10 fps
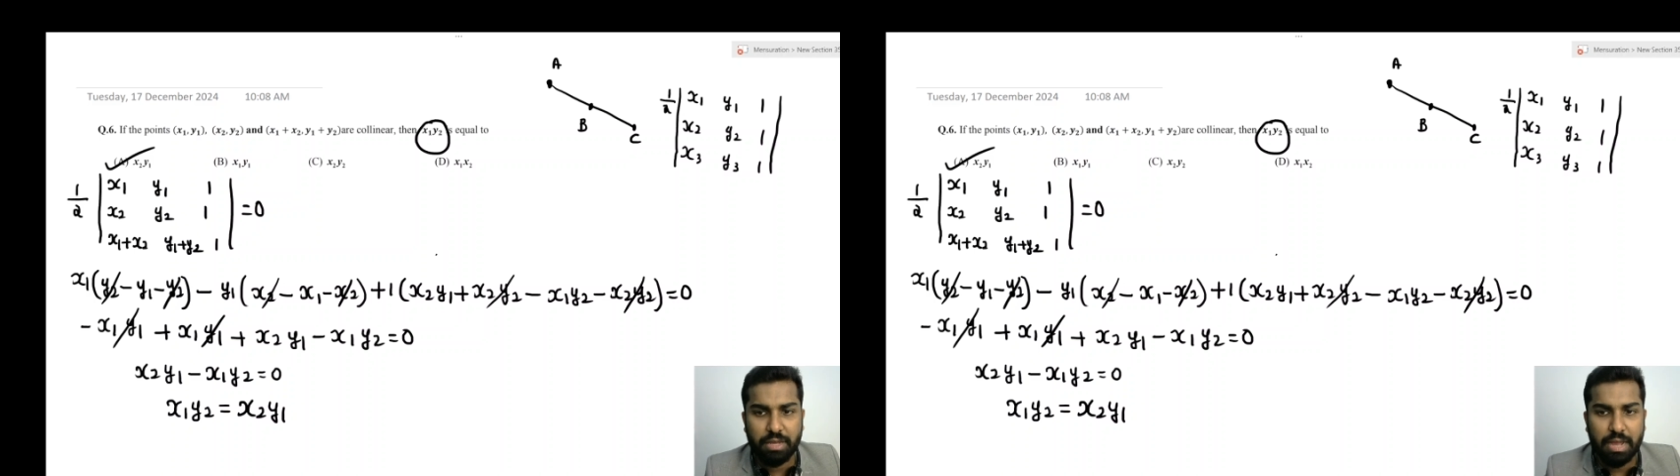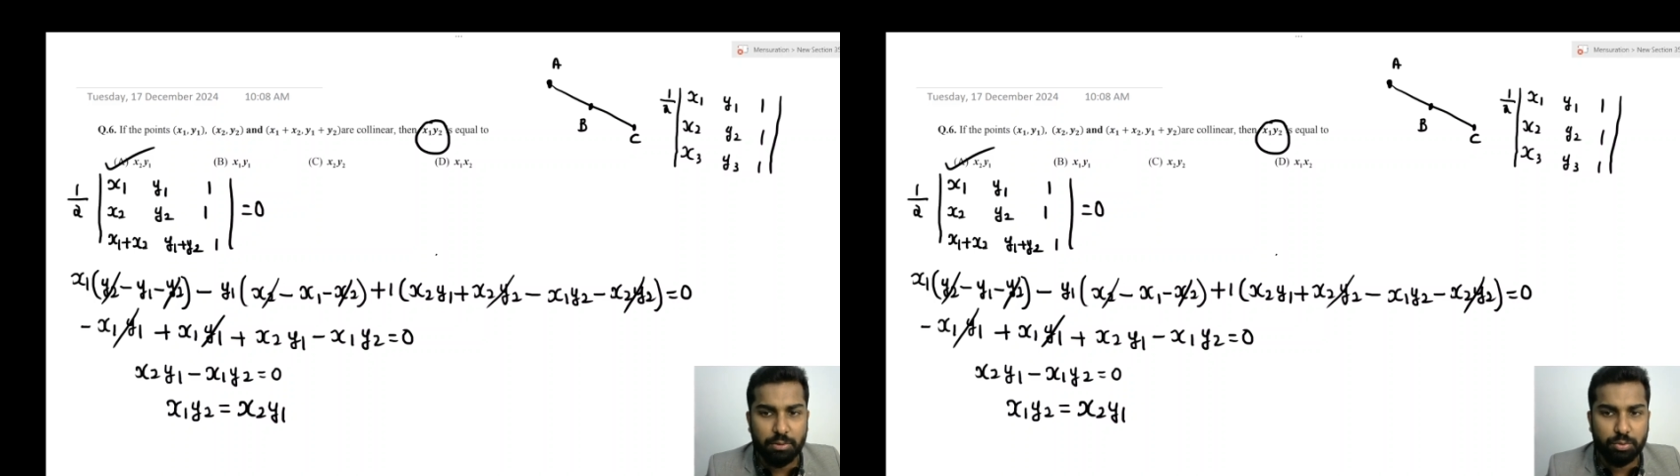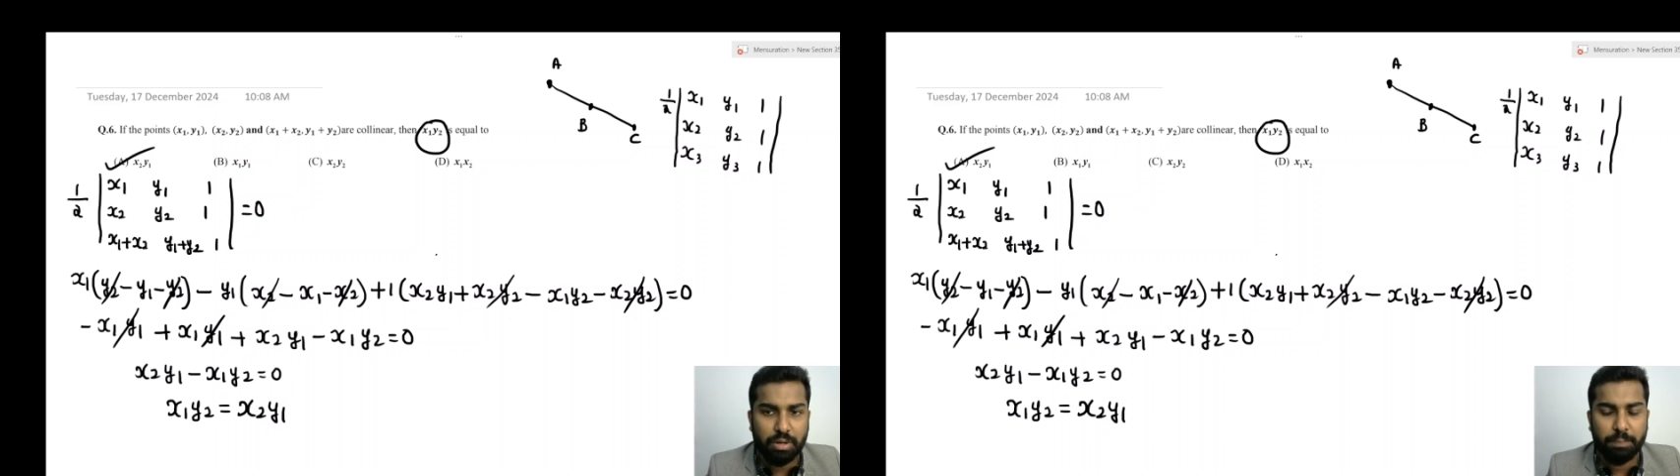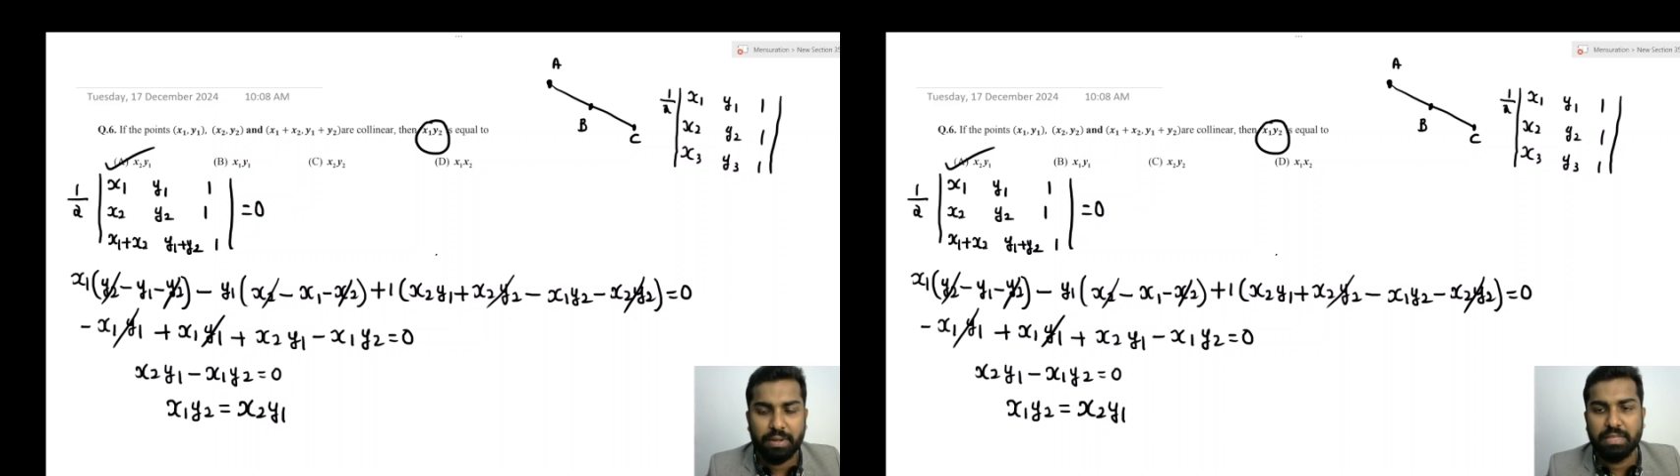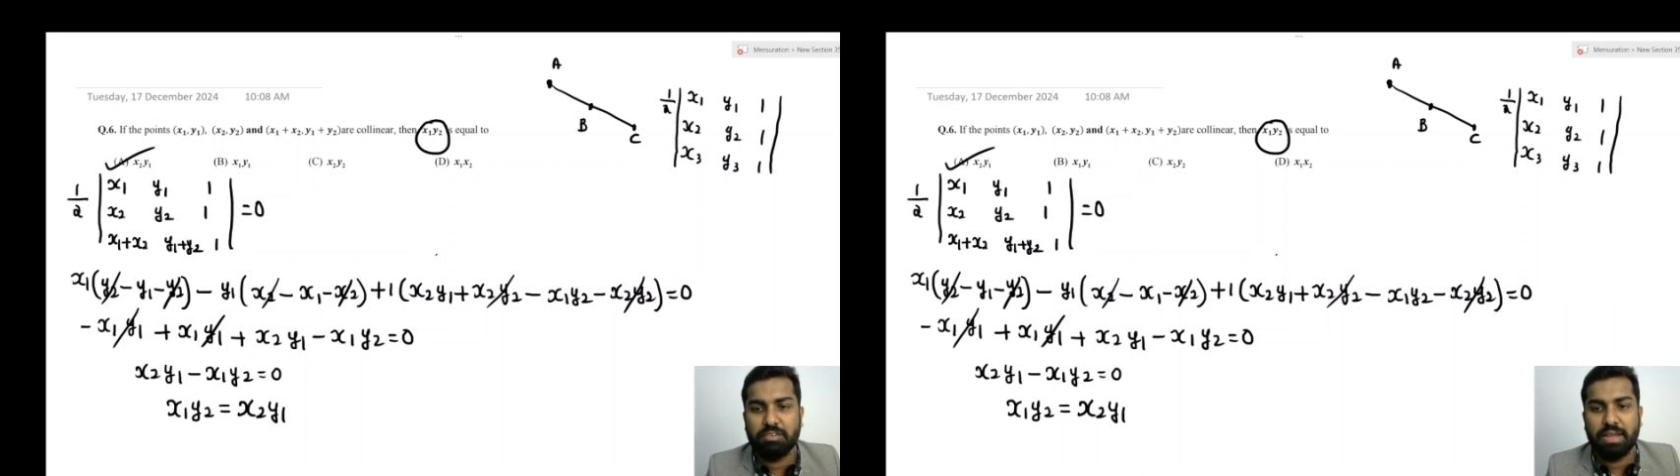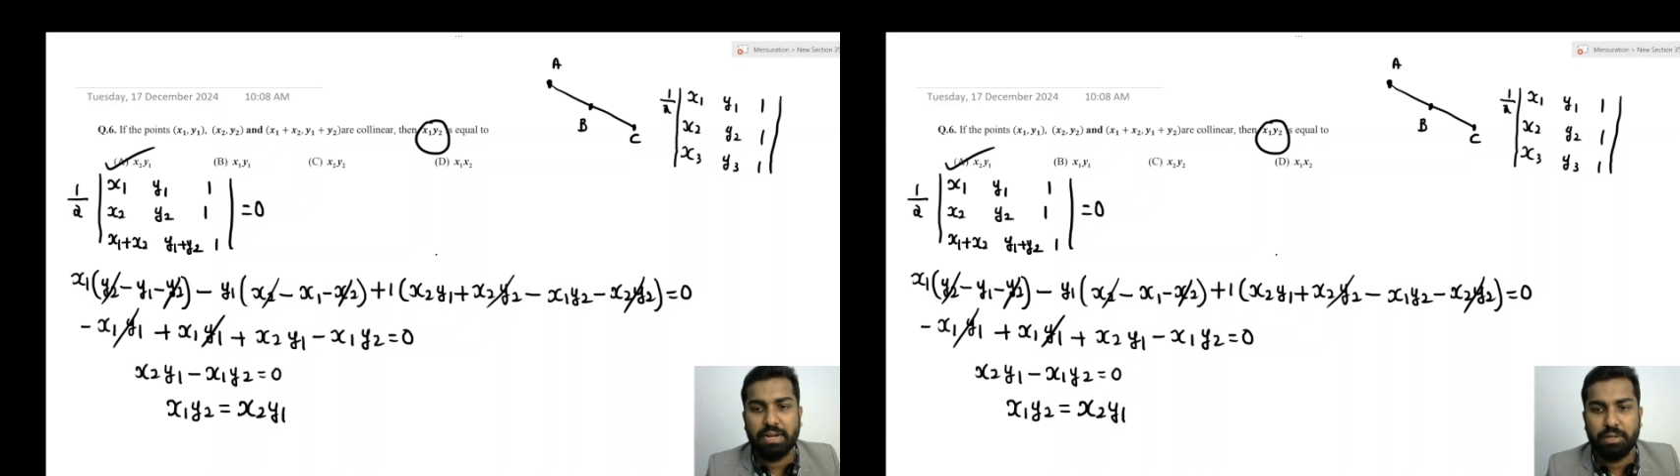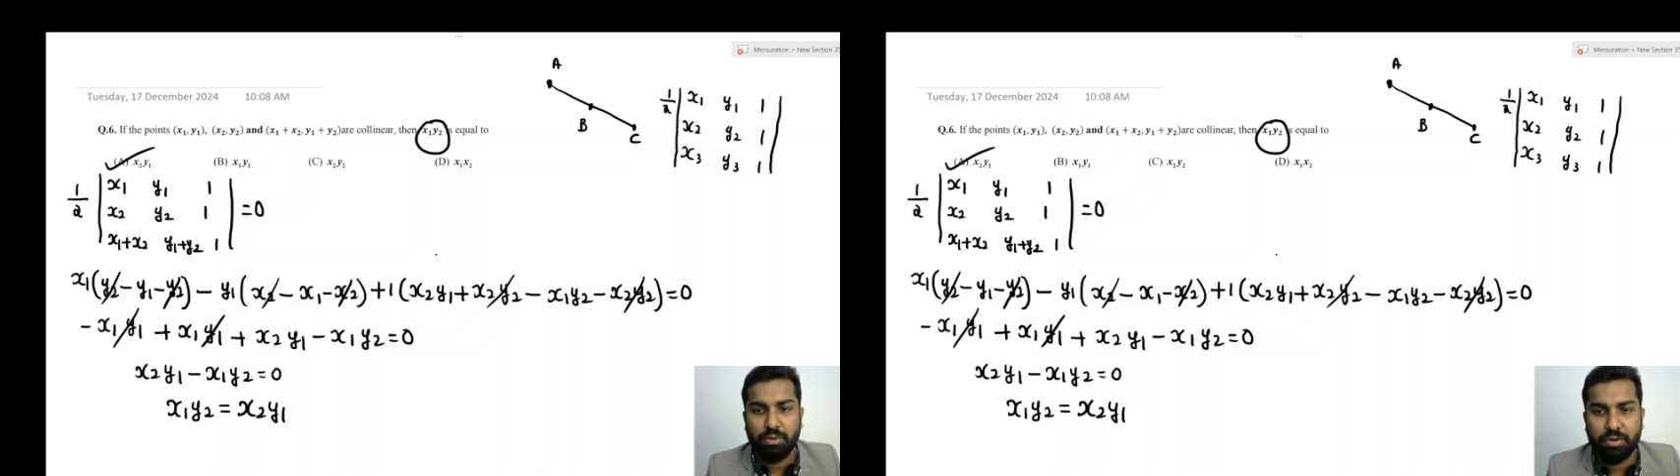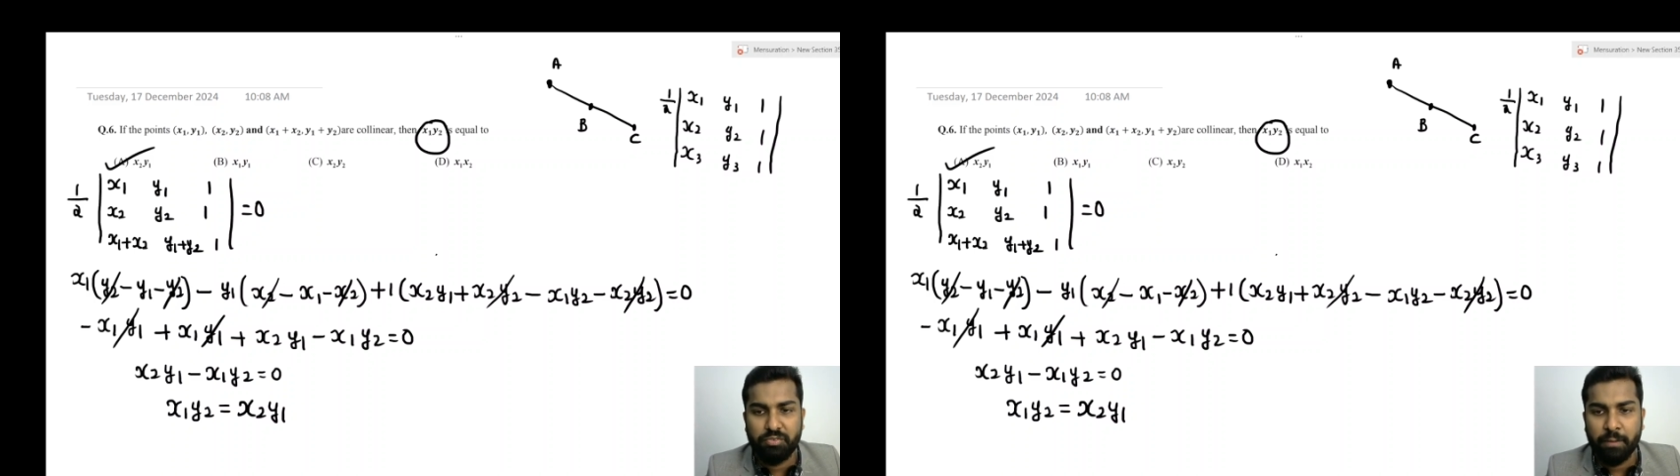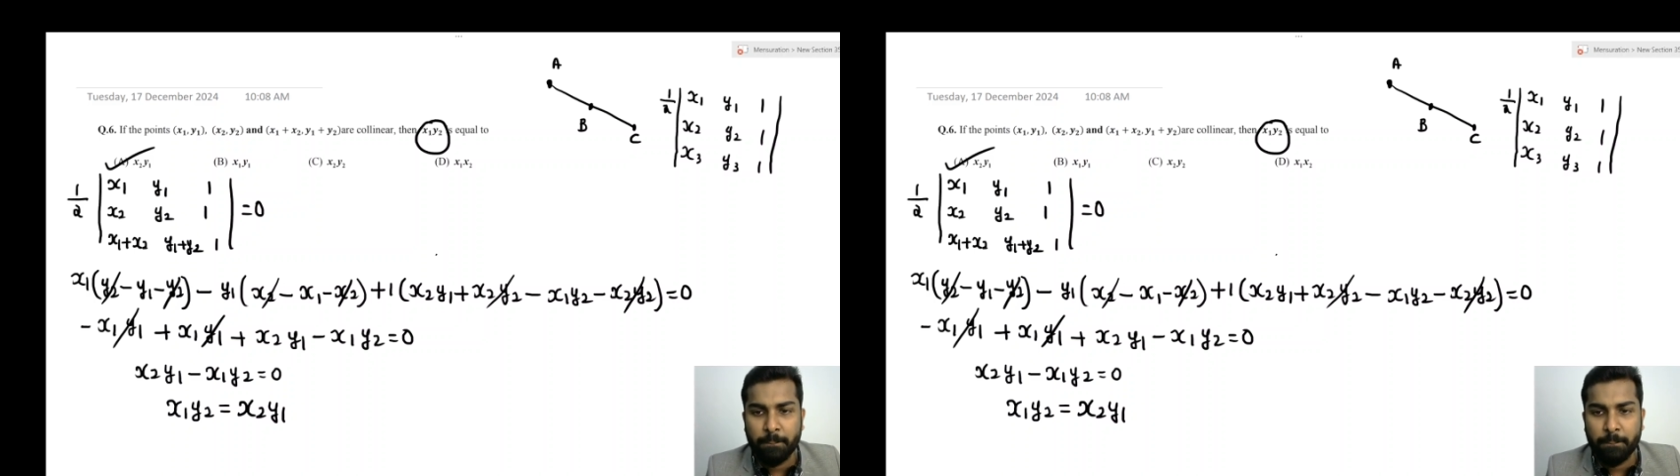we have to apply the value of